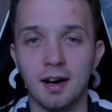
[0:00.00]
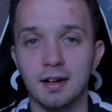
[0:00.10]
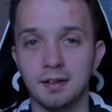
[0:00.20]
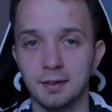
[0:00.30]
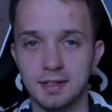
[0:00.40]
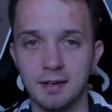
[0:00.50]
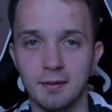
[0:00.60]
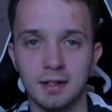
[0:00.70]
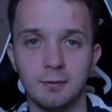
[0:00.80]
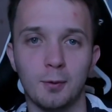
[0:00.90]
and receive
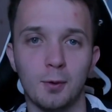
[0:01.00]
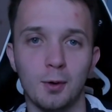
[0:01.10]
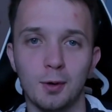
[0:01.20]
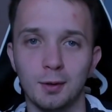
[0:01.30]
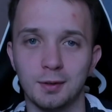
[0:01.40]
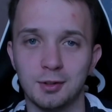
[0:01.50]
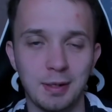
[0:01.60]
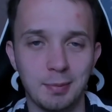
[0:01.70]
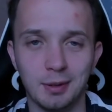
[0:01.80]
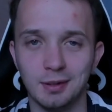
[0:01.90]
it for
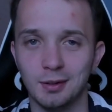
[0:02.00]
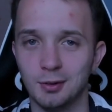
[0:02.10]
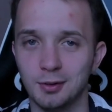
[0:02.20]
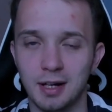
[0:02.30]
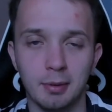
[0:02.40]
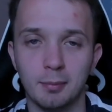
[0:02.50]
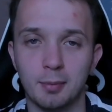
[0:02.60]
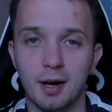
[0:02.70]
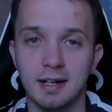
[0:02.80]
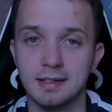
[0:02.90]
triple or double
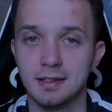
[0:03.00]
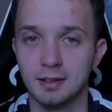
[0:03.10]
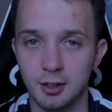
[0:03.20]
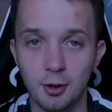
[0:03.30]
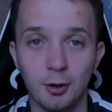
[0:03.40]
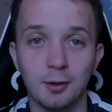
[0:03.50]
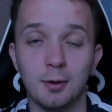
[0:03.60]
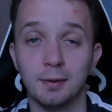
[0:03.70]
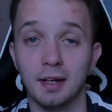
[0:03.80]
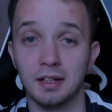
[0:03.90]
price you all
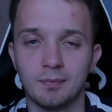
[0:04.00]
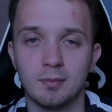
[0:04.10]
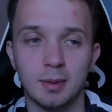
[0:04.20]
know that.